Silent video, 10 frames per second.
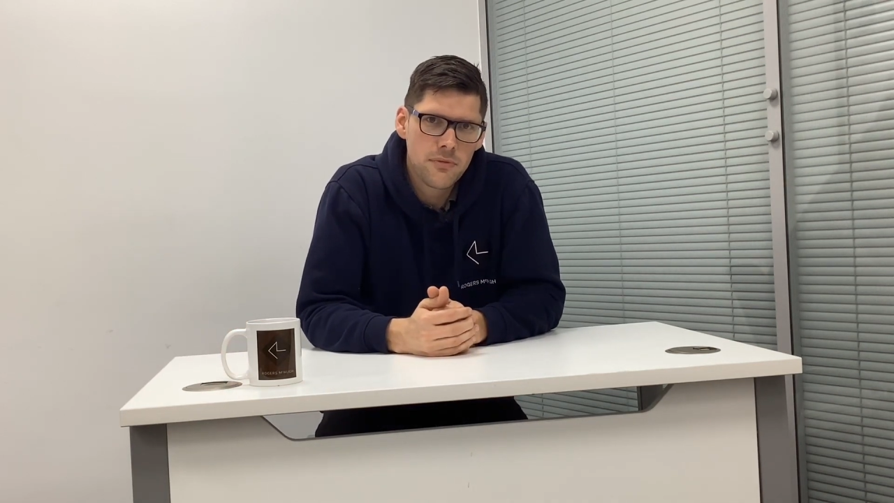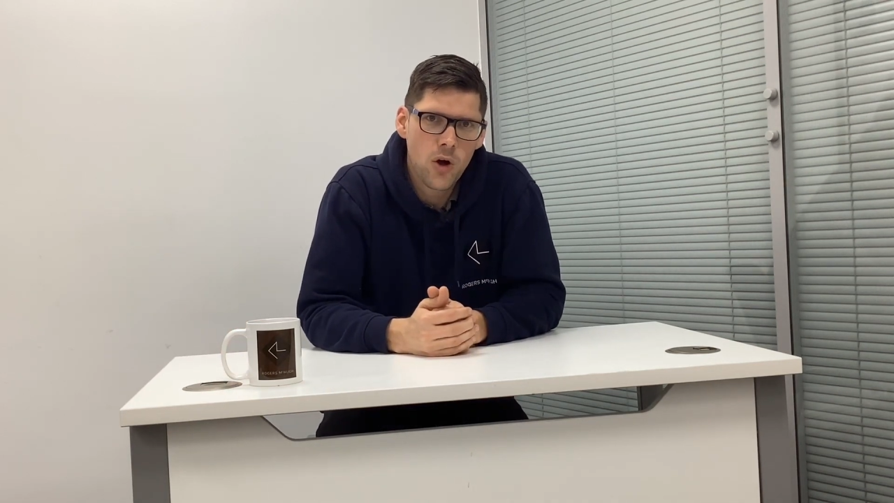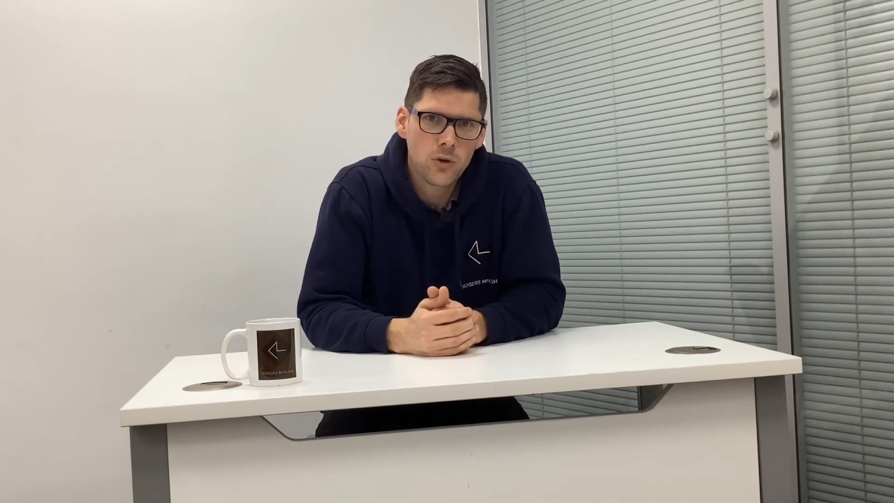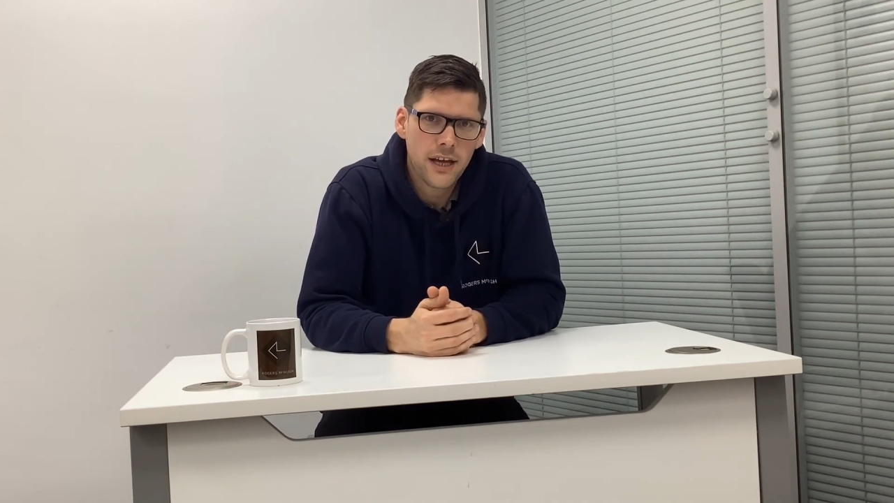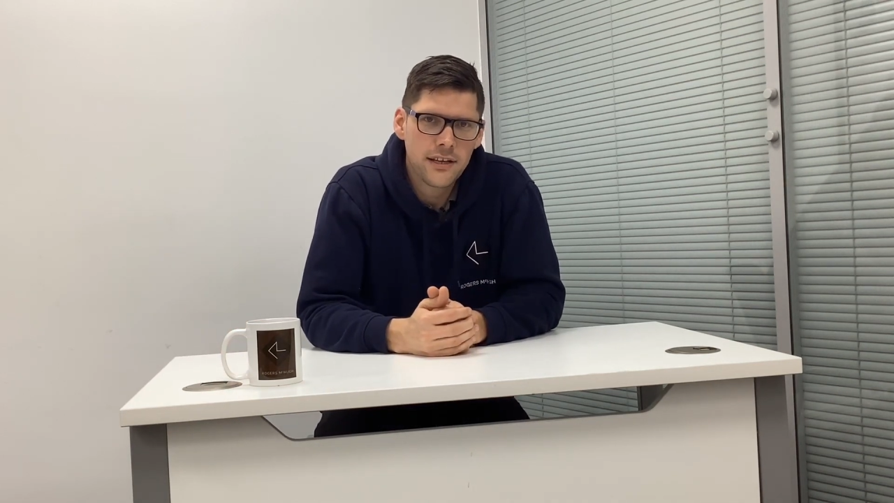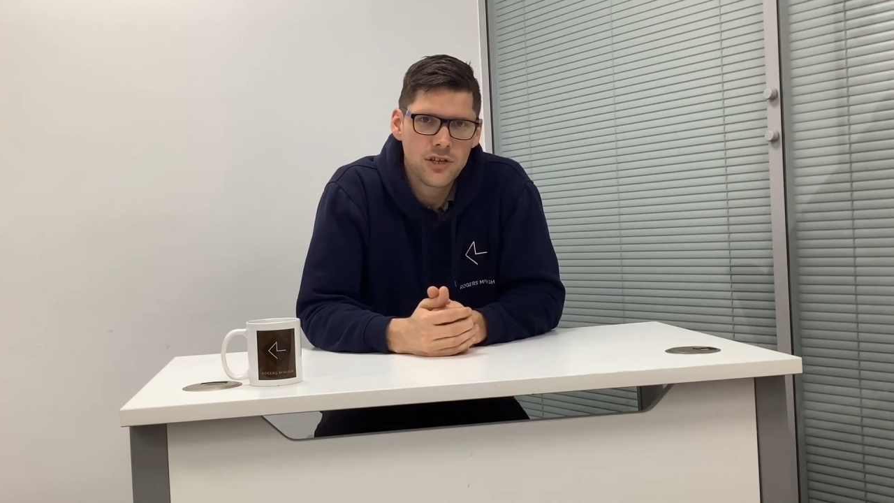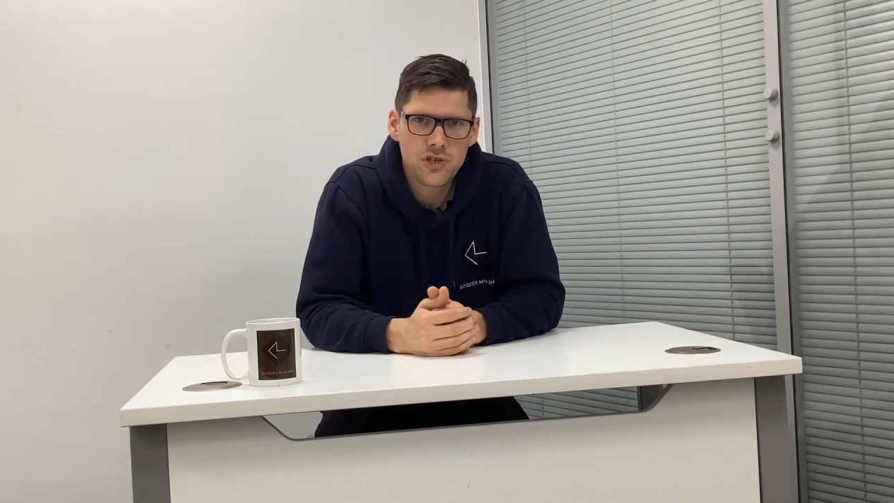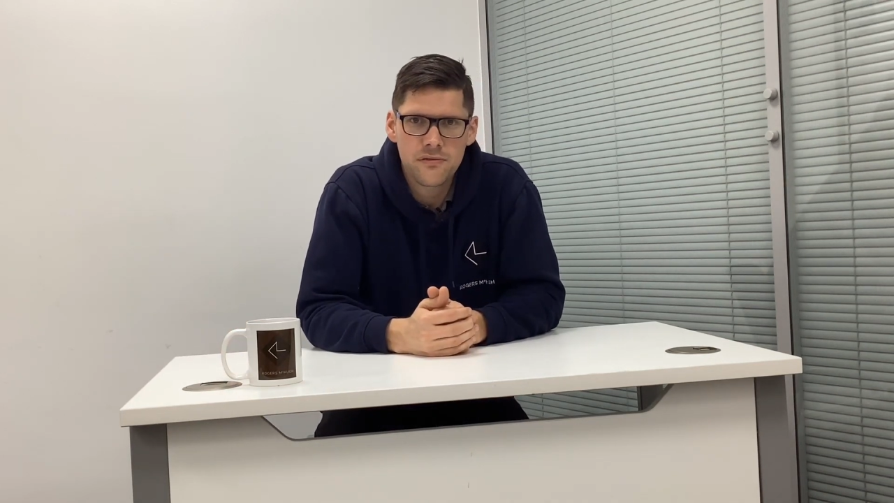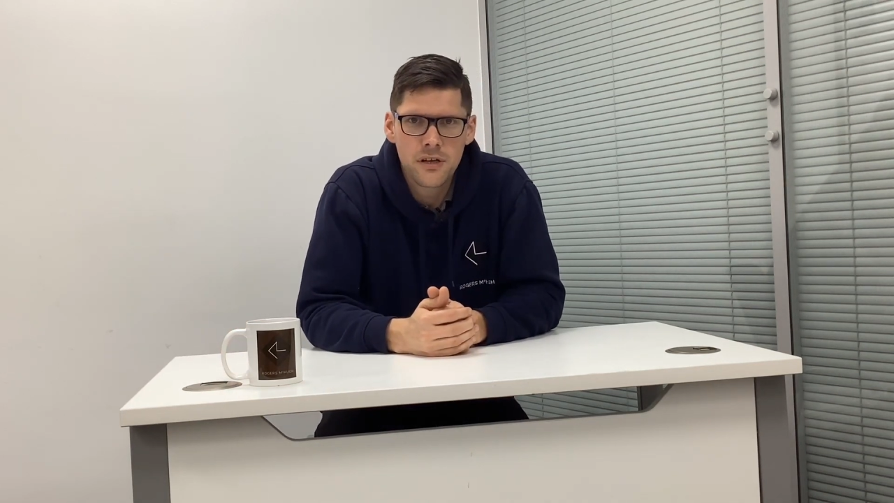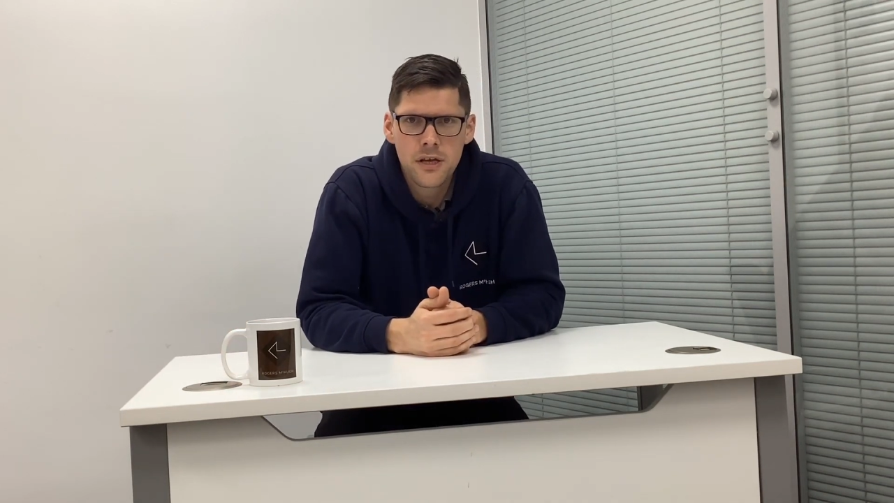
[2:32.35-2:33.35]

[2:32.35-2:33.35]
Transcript: old adage of